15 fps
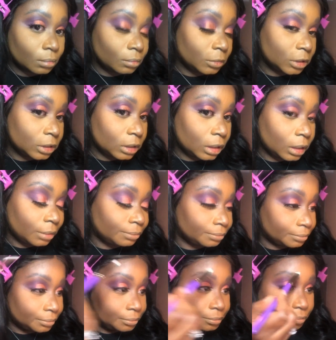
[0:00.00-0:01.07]
See that?
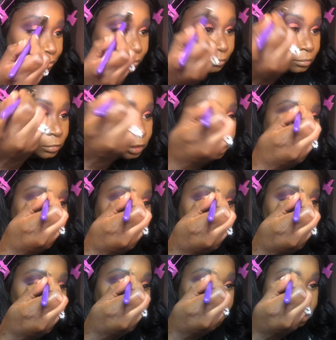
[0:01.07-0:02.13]
Then you can
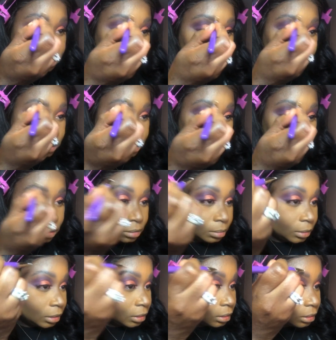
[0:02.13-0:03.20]
go just a little
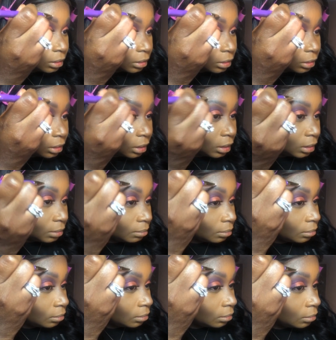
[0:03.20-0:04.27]
bit on the top.
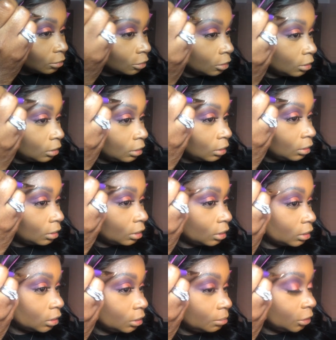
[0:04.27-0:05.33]
Not too
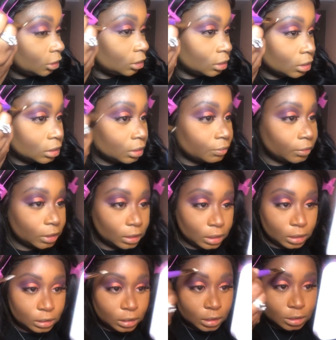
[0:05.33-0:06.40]
much because I really like
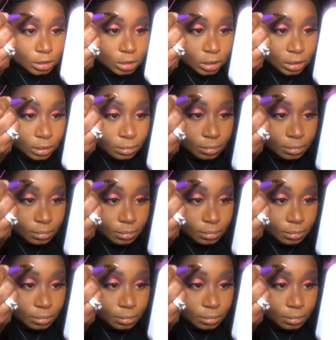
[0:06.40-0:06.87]
that shape.